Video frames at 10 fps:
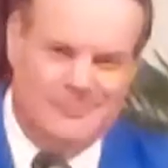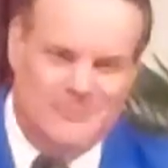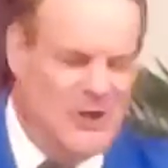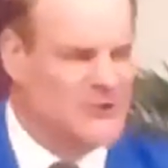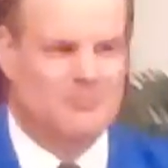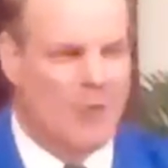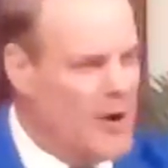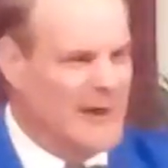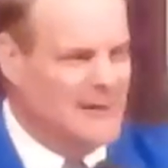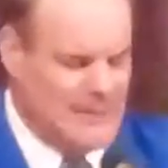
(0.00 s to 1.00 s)
Just
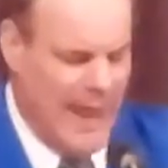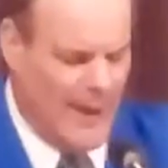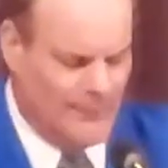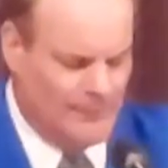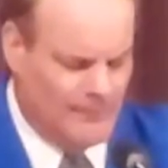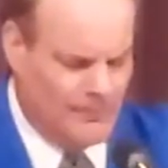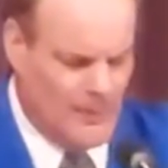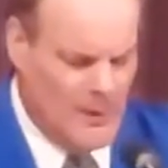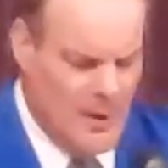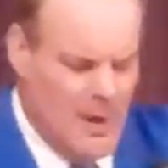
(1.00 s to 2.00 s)
mark it down.
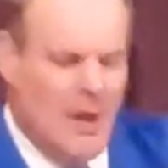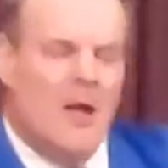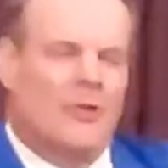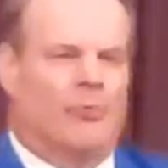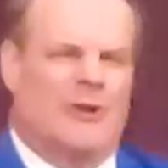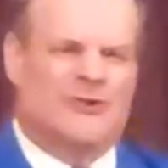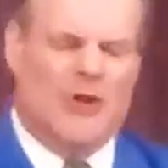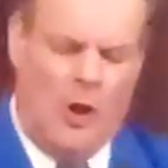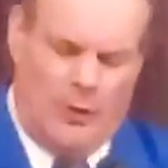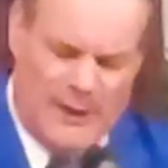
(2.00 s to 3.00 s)
The
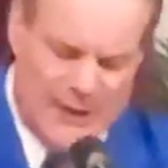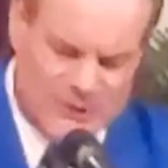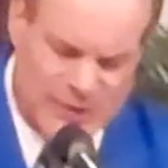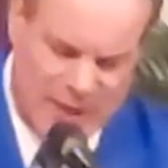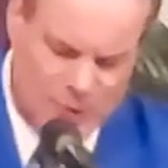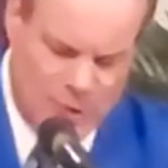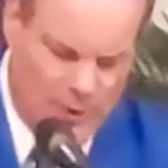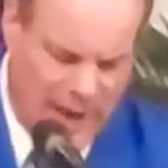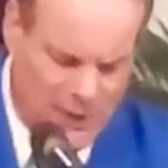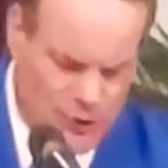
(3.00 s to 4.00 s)
result is they do
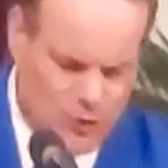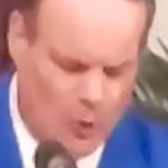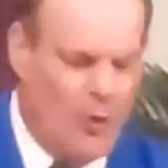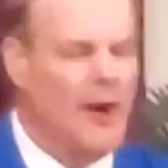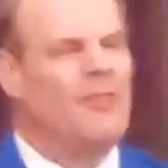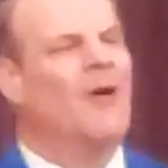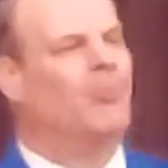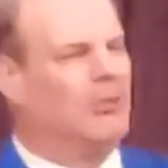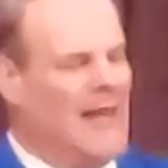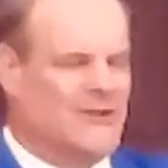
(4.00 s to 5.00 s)
not enjoy the
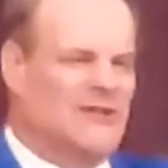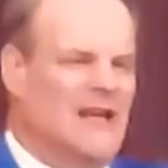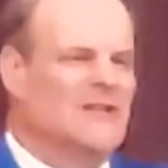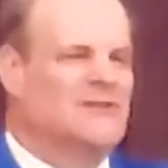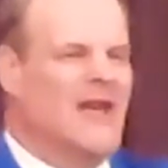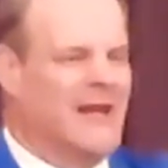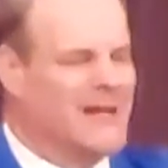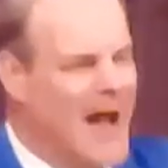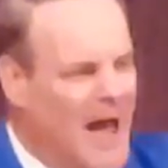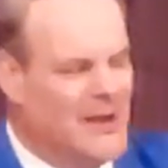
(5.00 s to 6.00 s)
blessings that
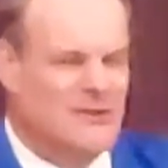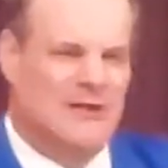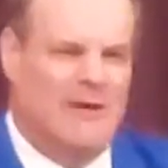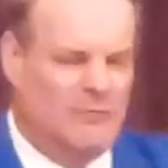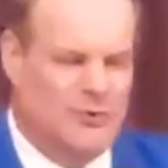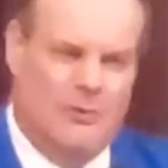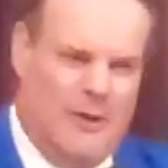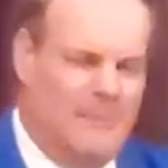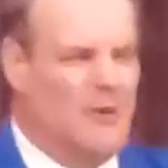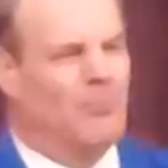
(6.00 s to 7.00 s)
God has given to
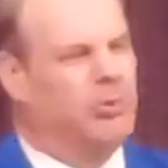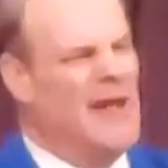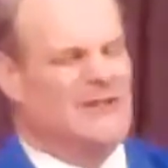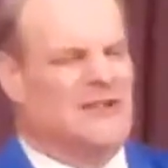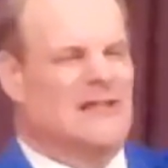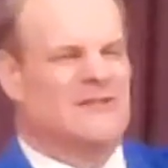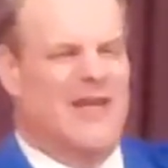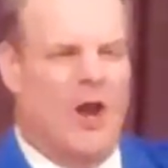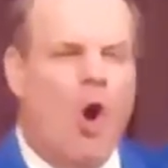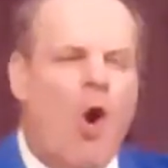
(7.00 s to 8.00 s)
them, the blessings
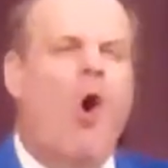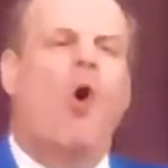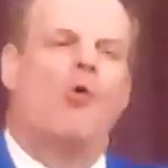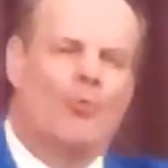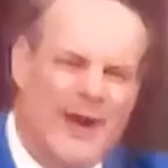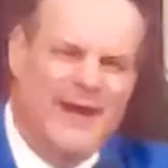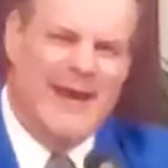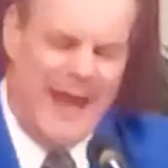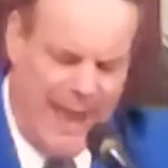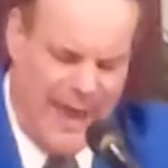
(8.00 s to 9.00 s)
they
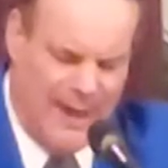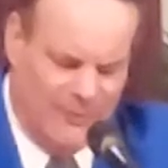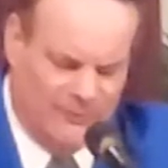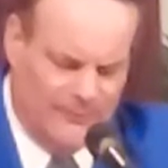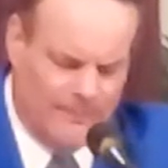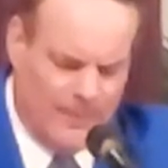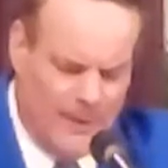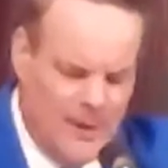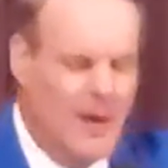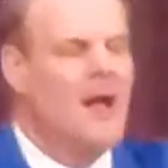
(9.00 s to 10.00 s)
already have.
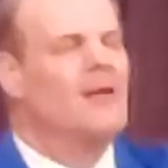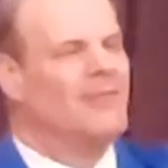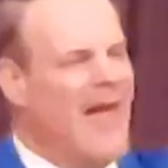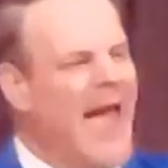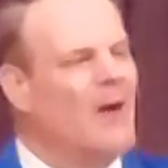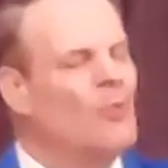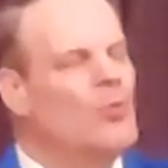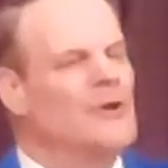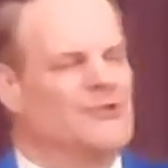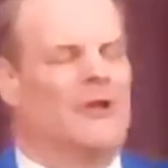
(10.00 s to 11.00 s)
That
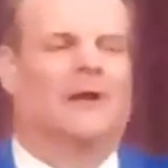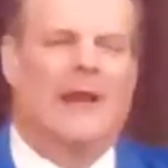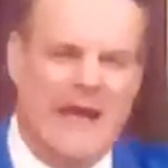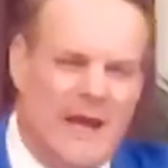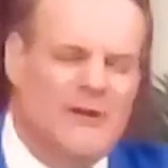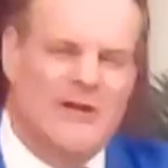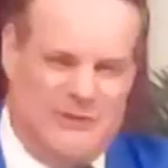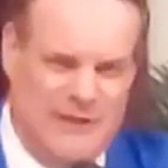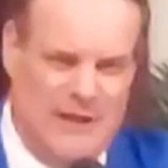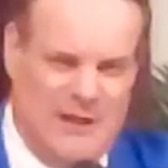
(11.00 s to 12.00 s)
was the
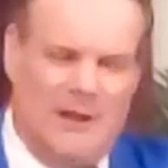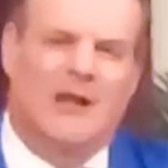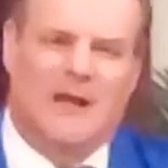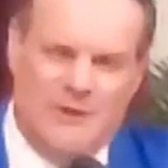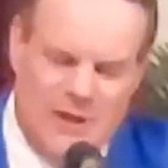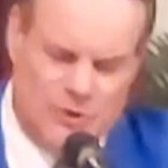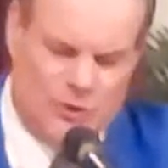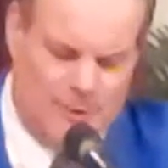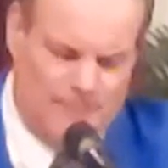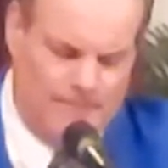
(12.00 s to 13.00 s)
Laodicean condition.